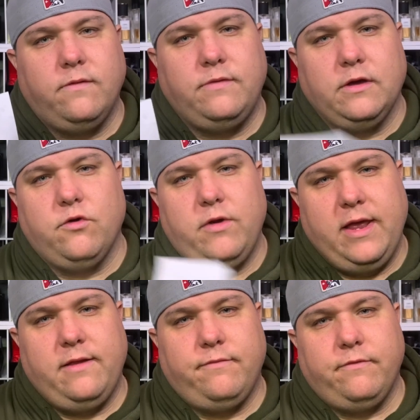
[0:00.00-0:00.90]
the
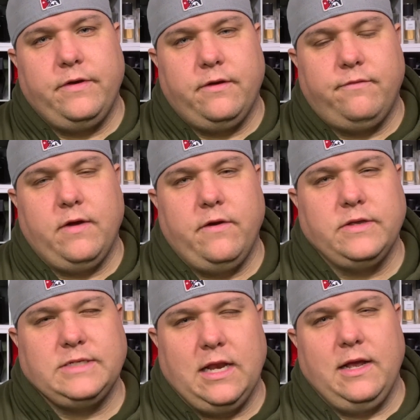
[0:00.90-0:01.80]
creative
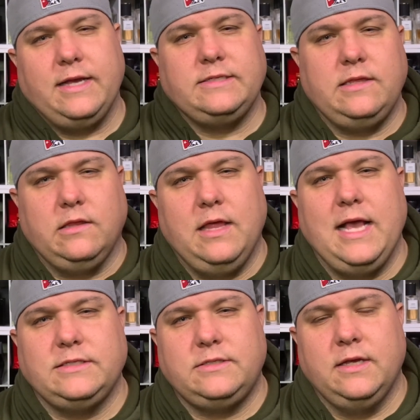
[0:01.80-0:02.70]
fragrance. Kind of like I said, the
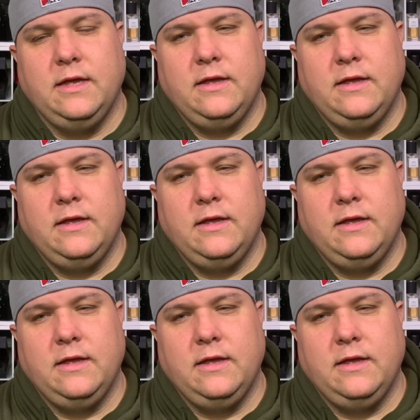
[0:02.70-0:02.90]
last